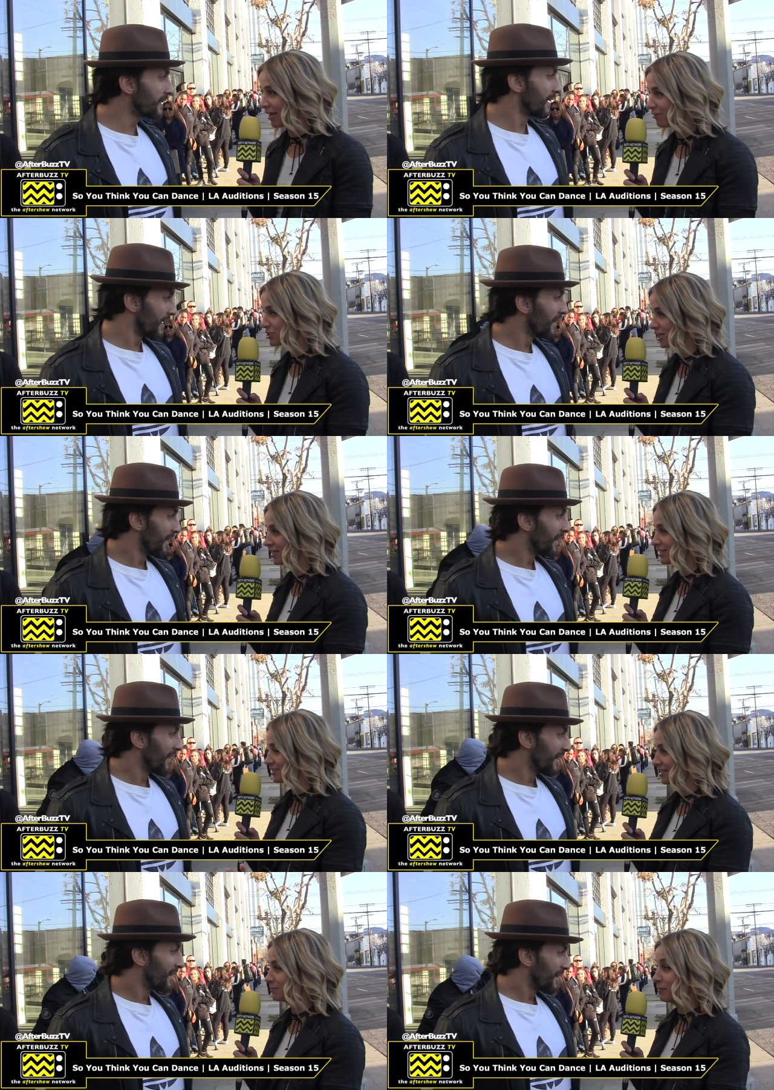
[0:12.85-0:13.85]
Speaker 1: energetic,
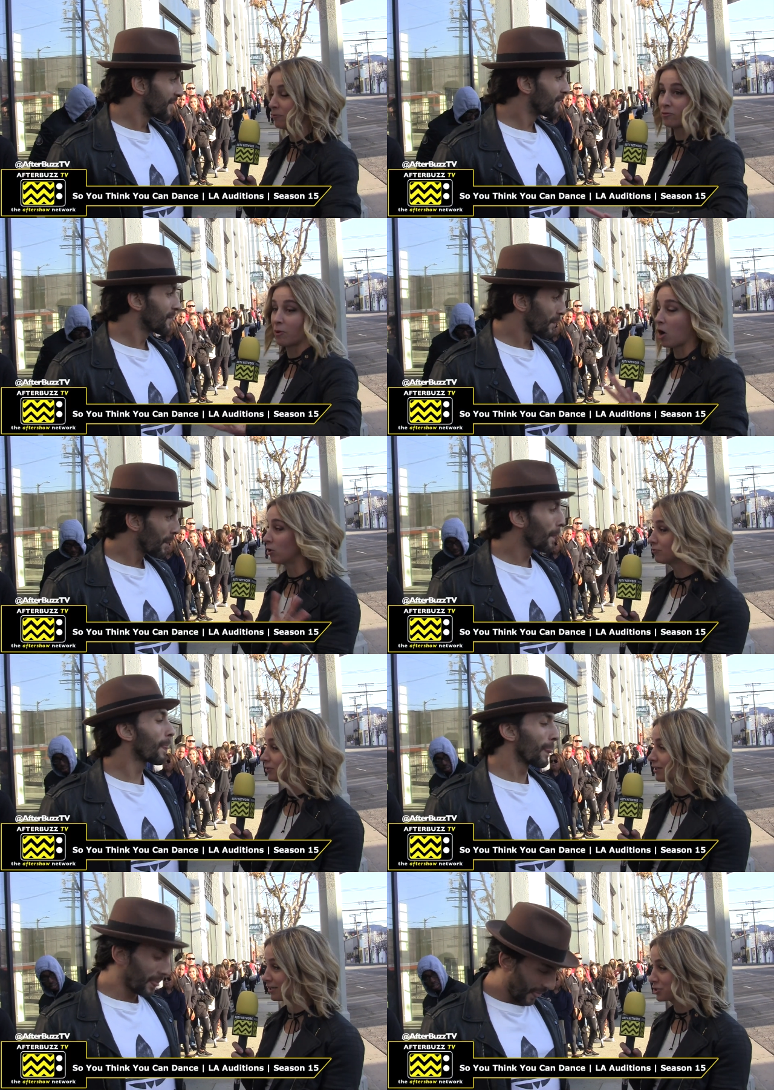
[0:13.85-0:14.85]
excited people from all
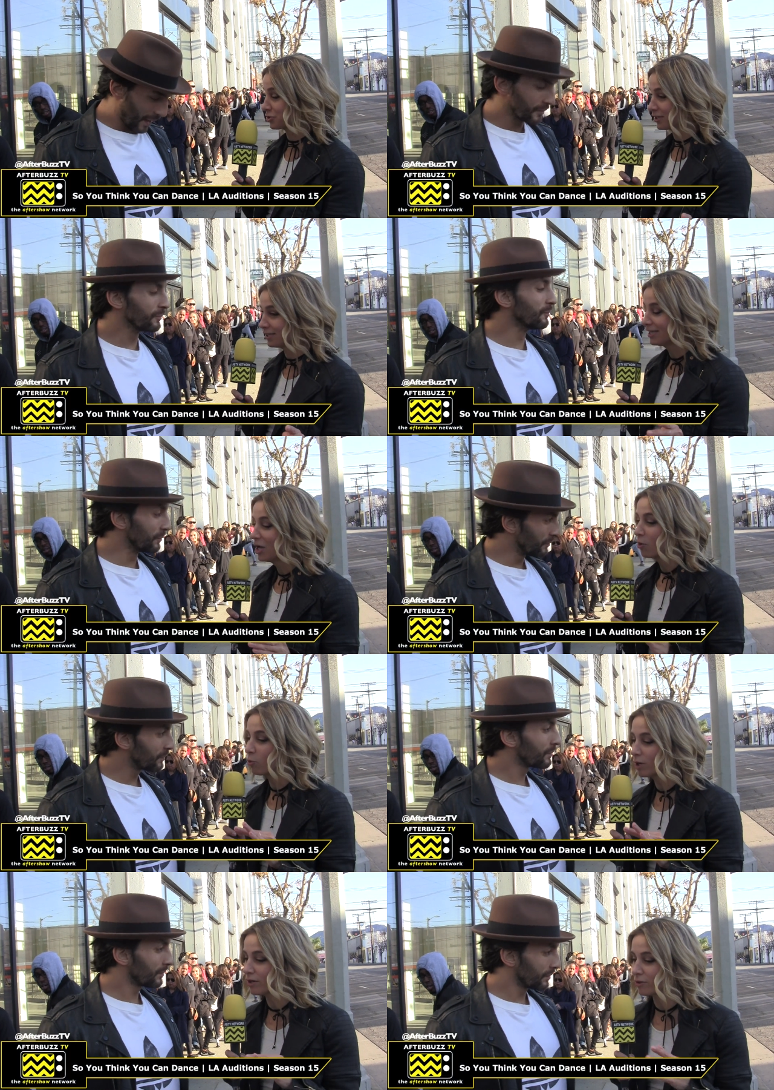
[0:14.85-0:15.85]
over the country. Mm-hmm.
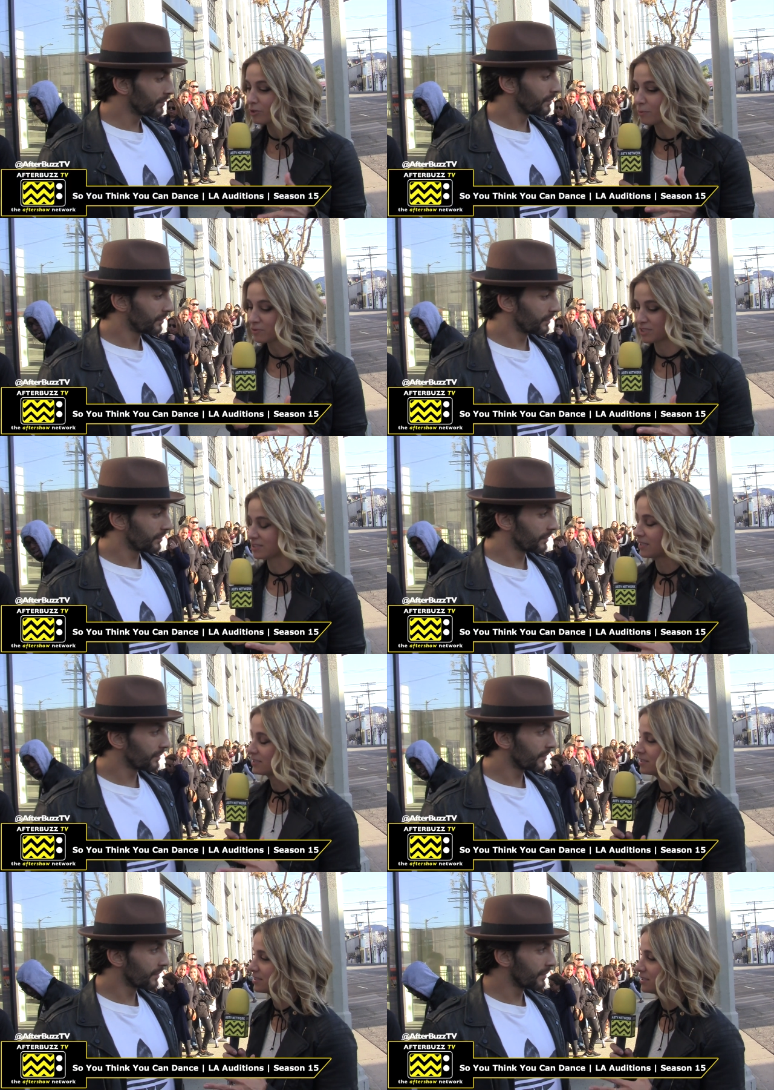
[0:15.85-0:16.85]
What are you most
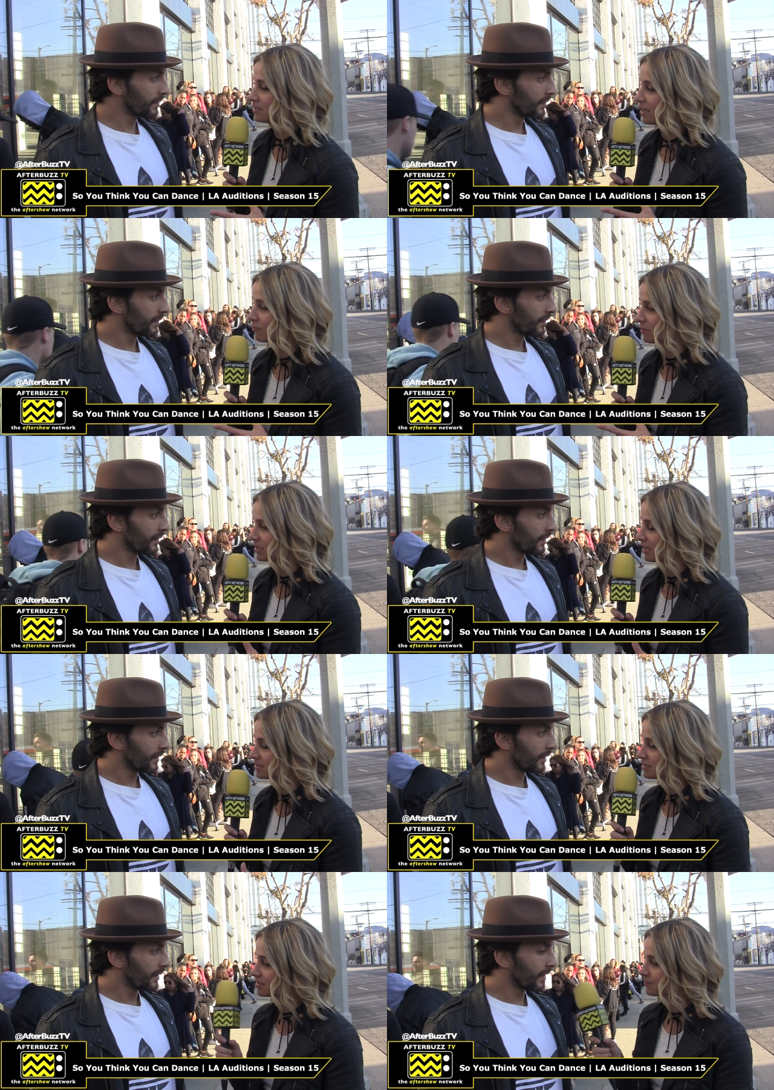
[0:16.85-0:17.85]
excited to see today from the
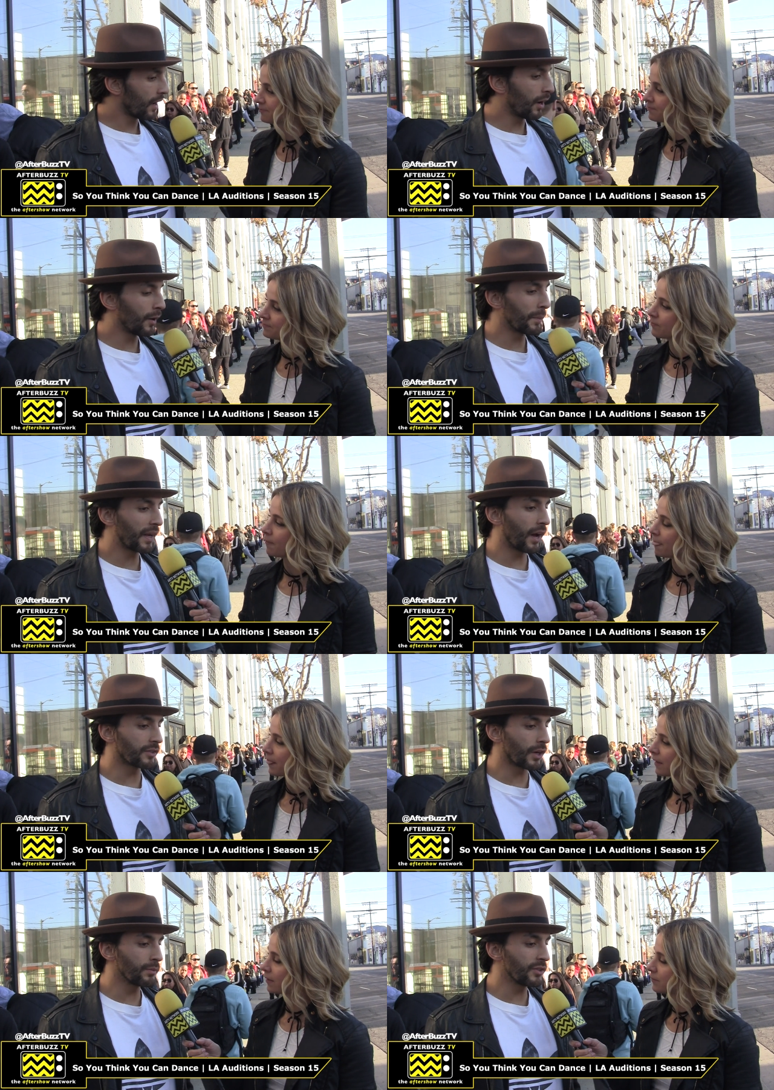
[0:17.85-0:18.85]
contestants?
Speaker 2: Oh my
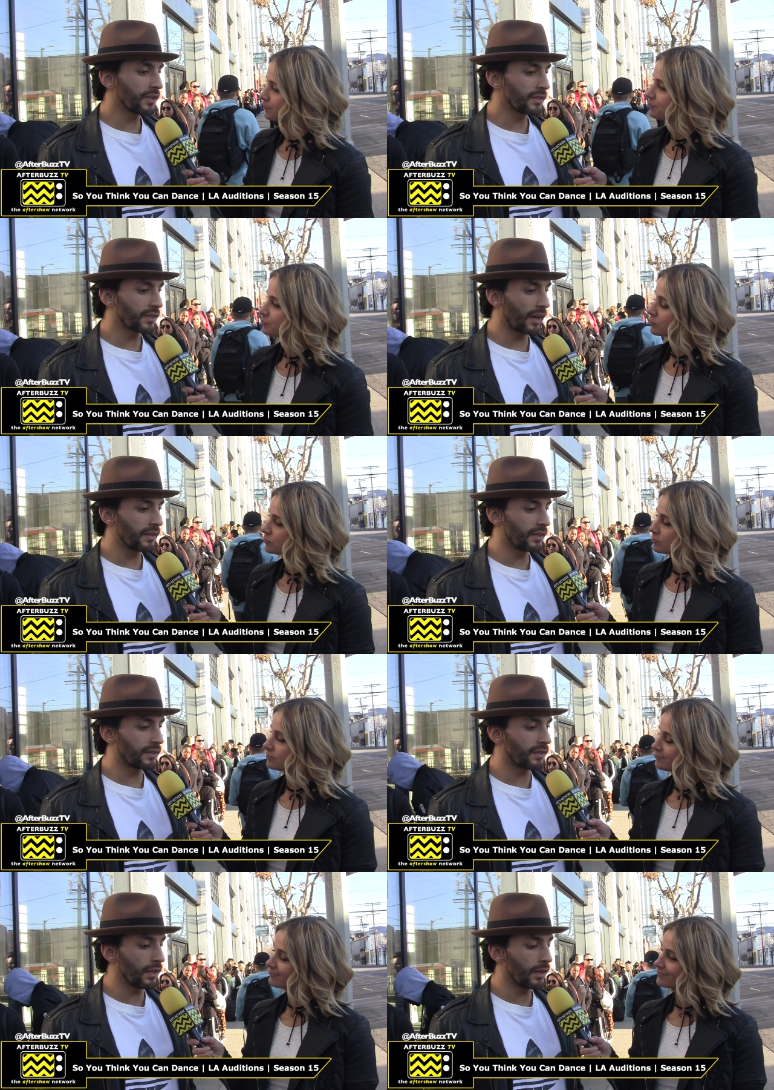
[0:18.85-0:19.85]
gosh, I'm just excited to
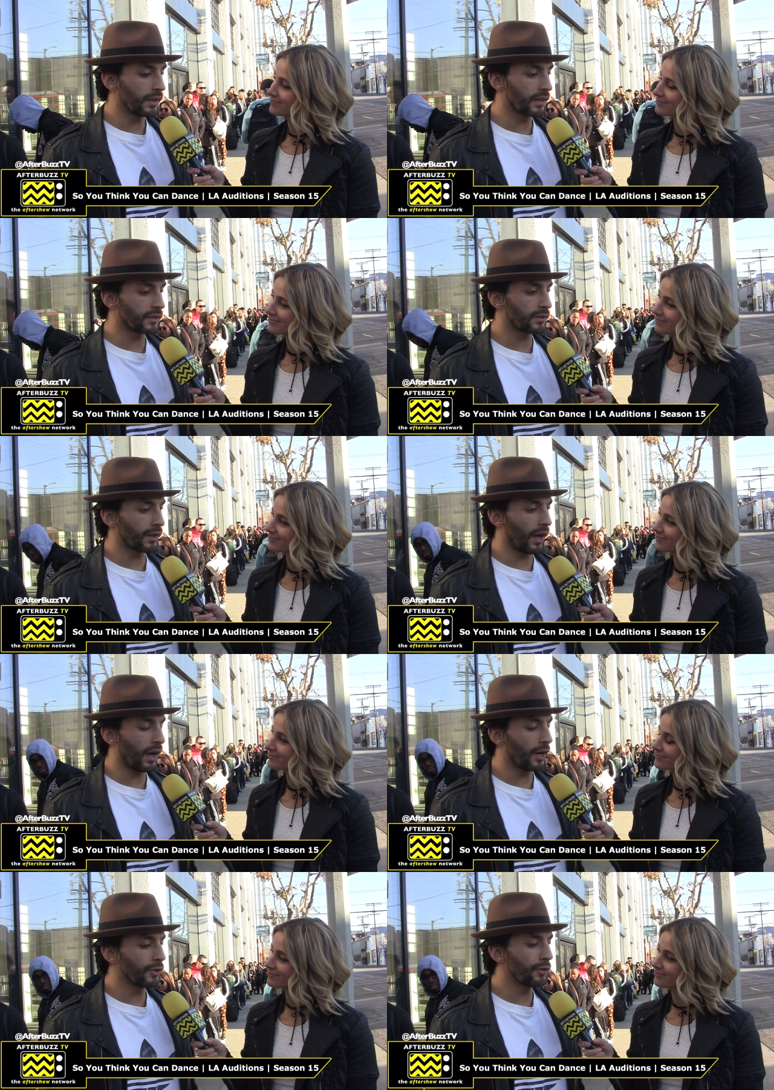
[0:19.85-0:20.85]
see this
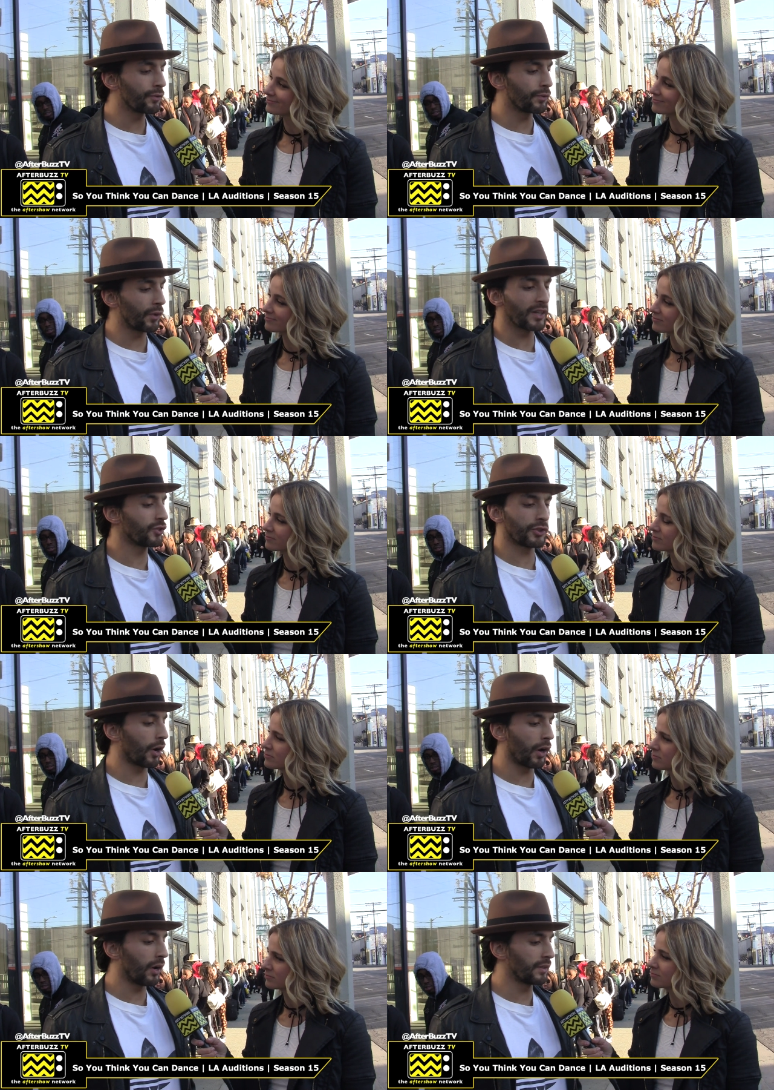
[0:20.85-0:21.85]
uh, a new fresh
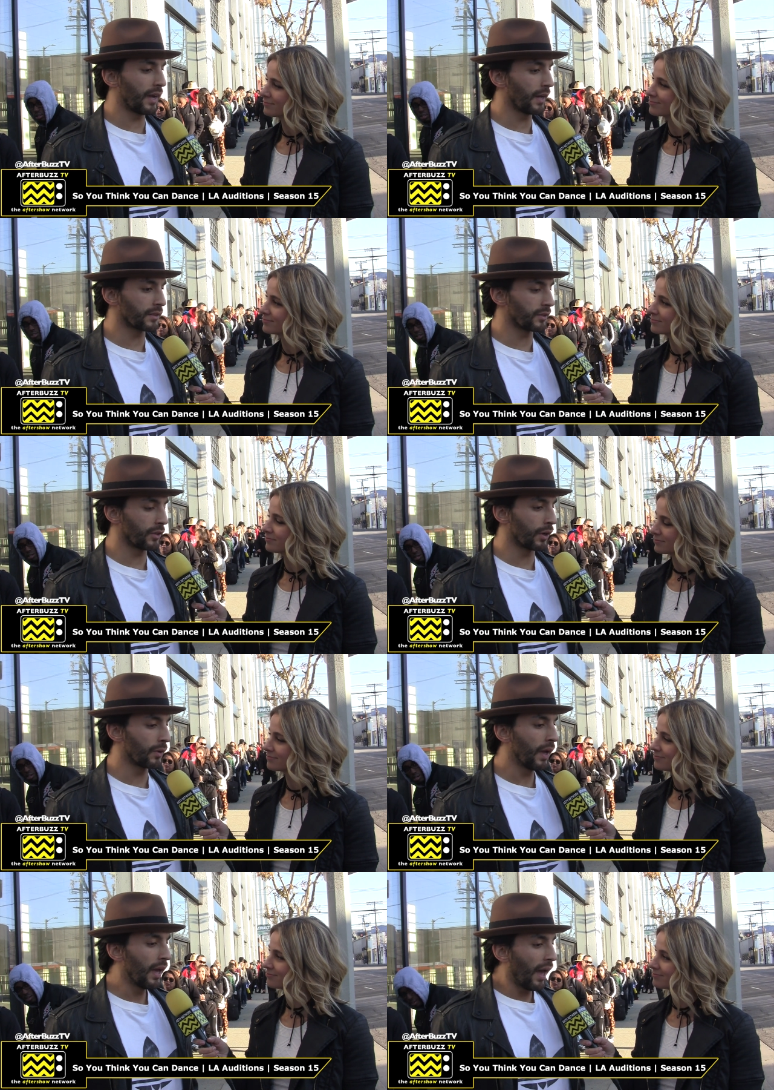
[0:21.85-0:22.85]
start on dance, you know.
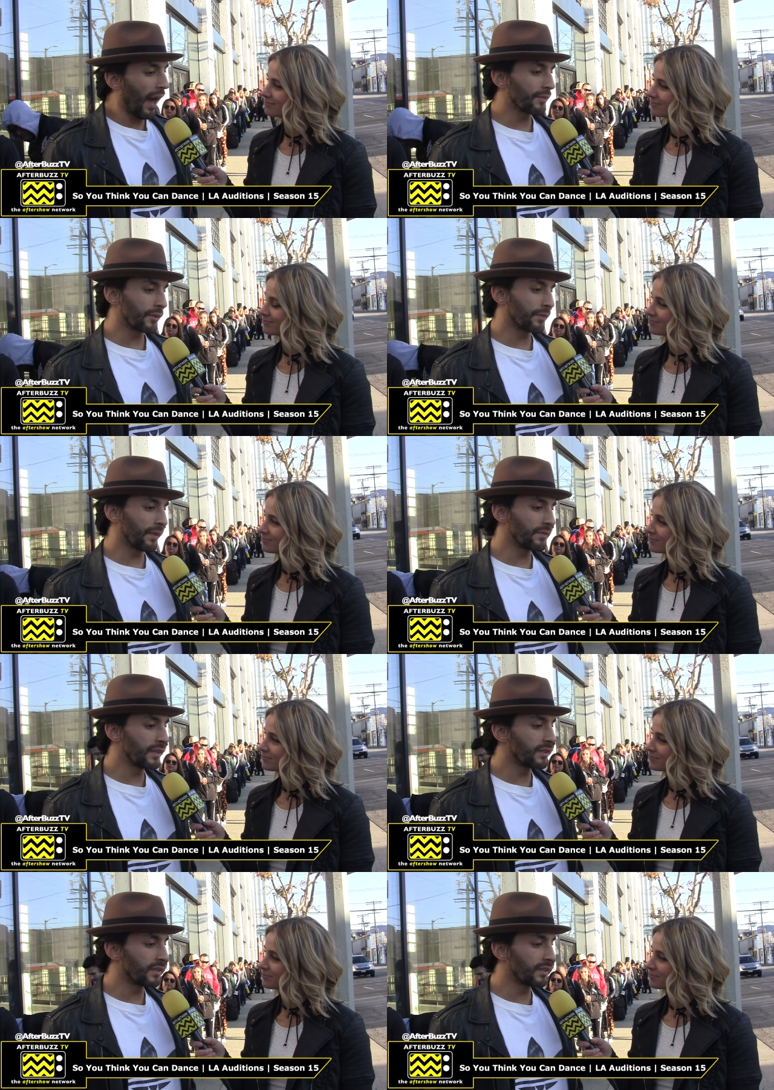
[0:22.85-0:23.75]
After 15